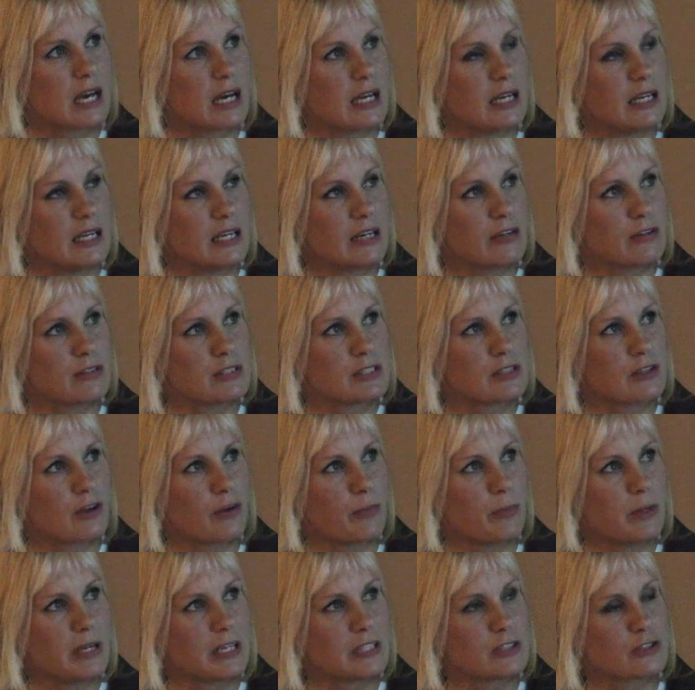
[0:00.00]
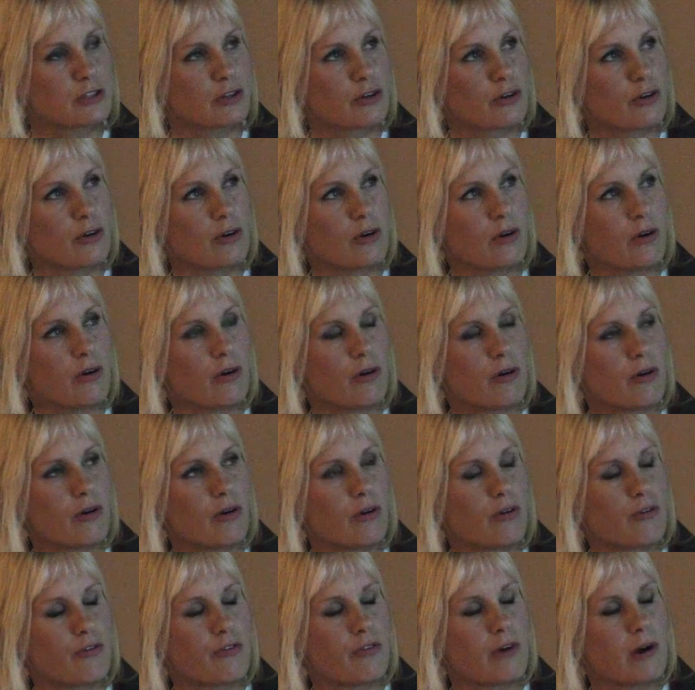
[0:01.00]
and here is the picture
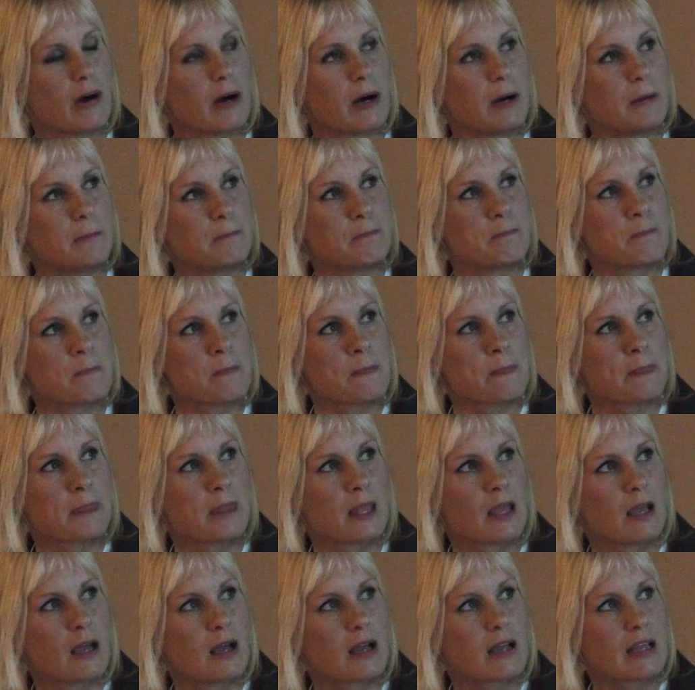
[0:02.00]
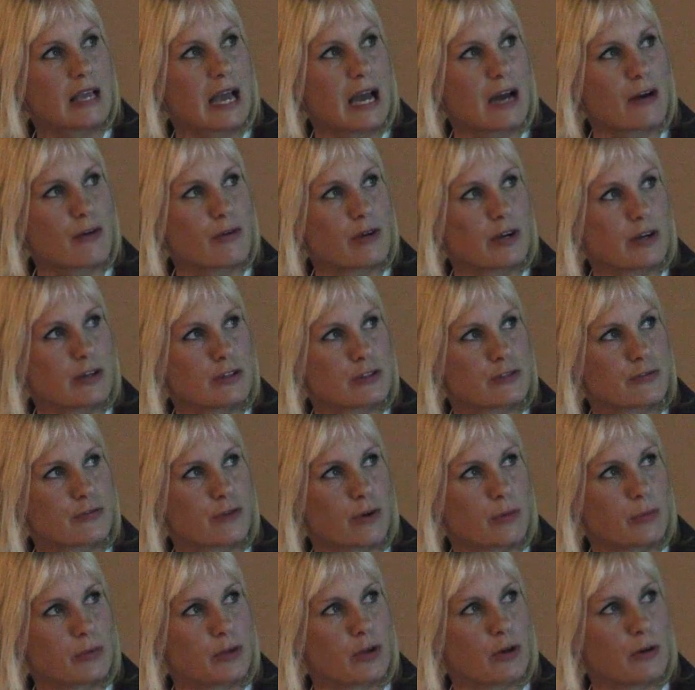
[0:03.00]
of carriers
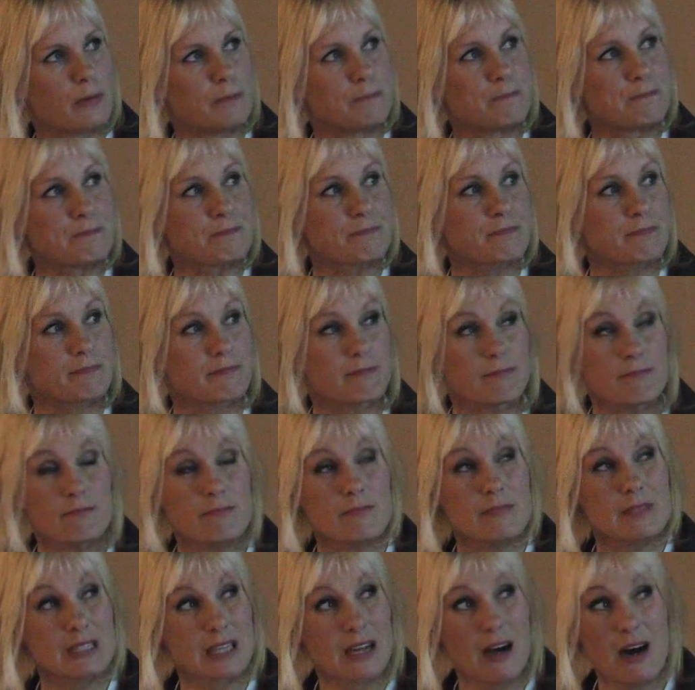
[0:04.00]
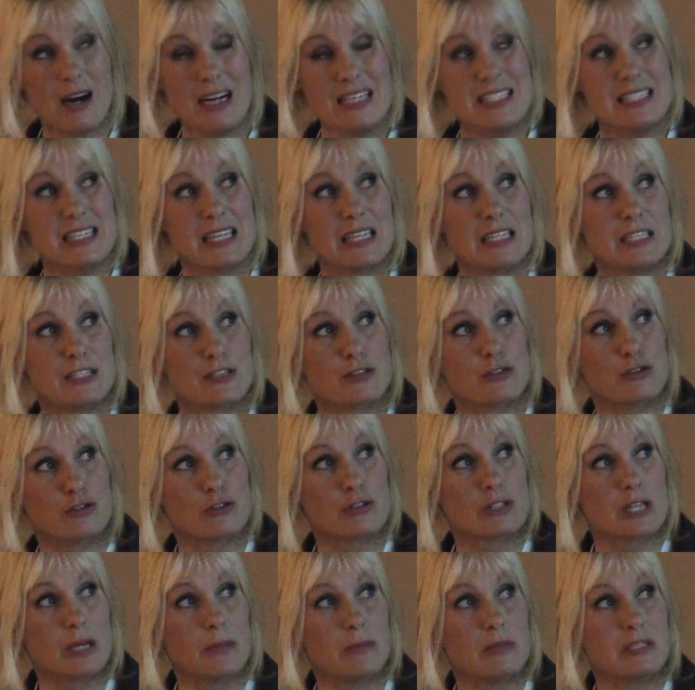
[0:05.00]
from the iCellix
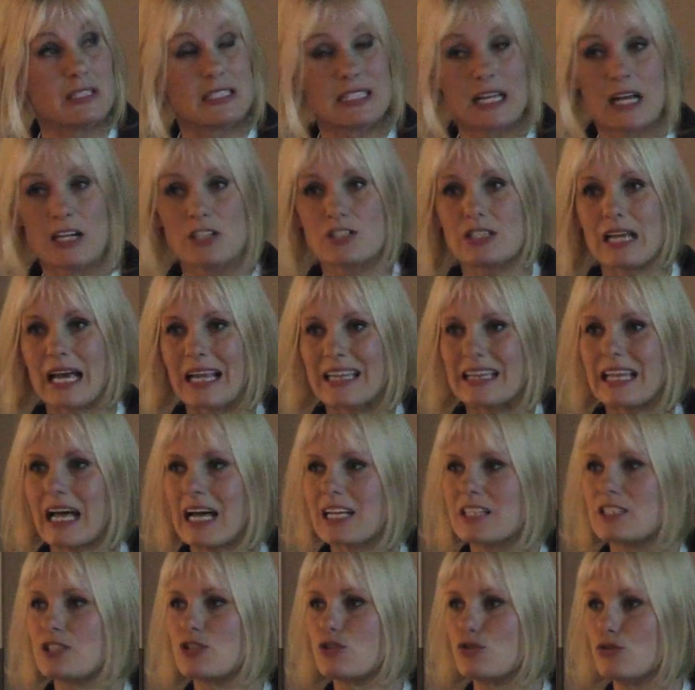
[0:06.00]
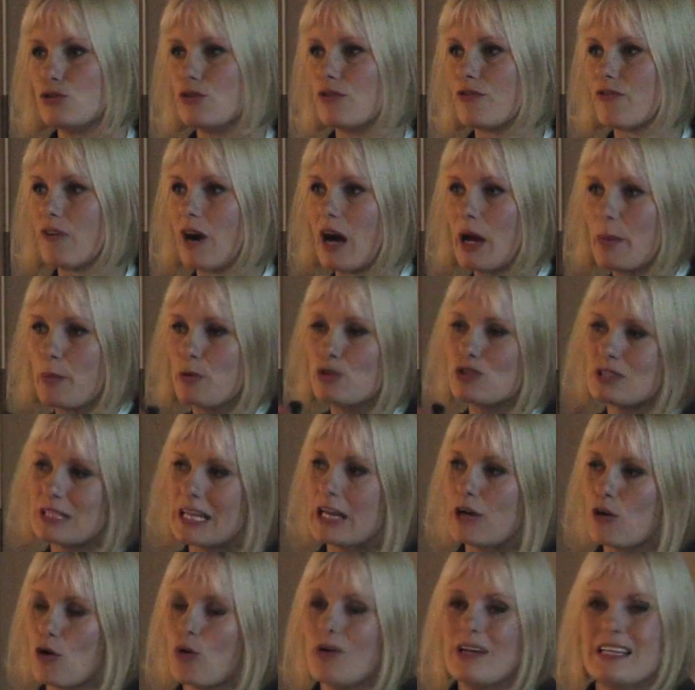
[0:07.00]
system. Cells attached to the fibers,
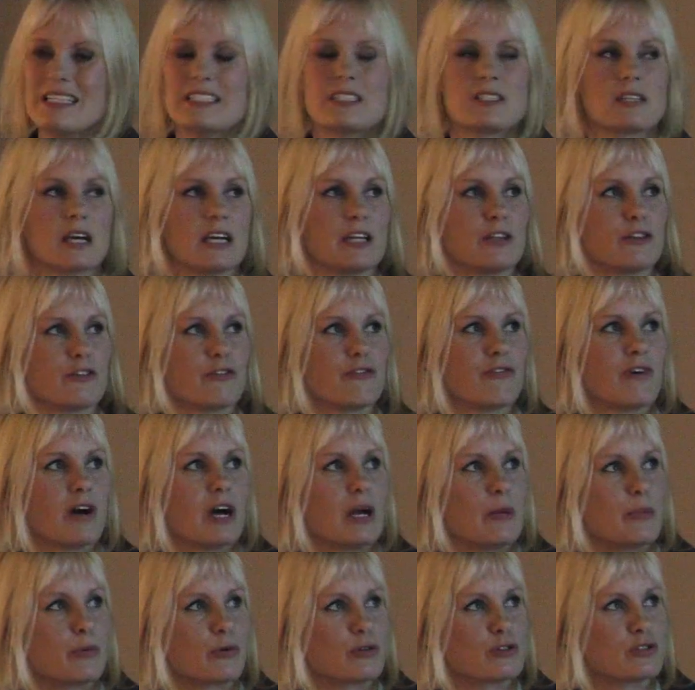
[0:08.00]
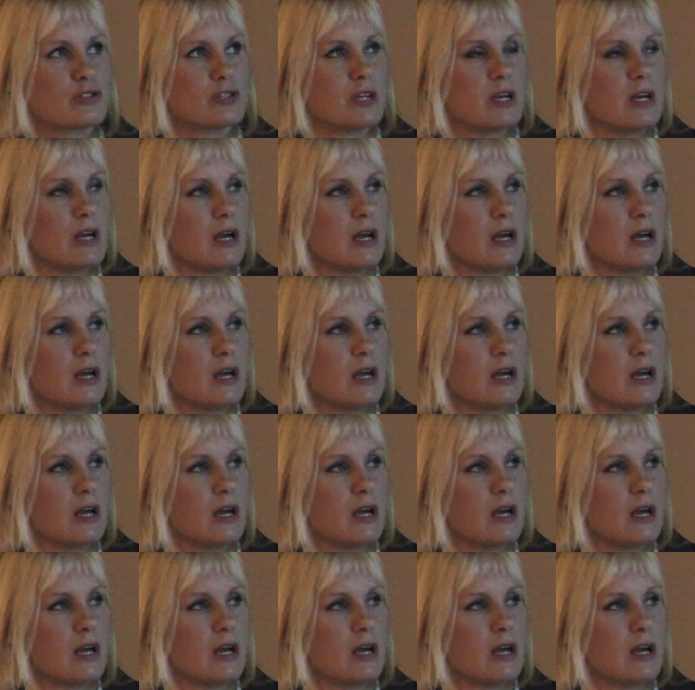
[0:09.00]
they go inside the fibers.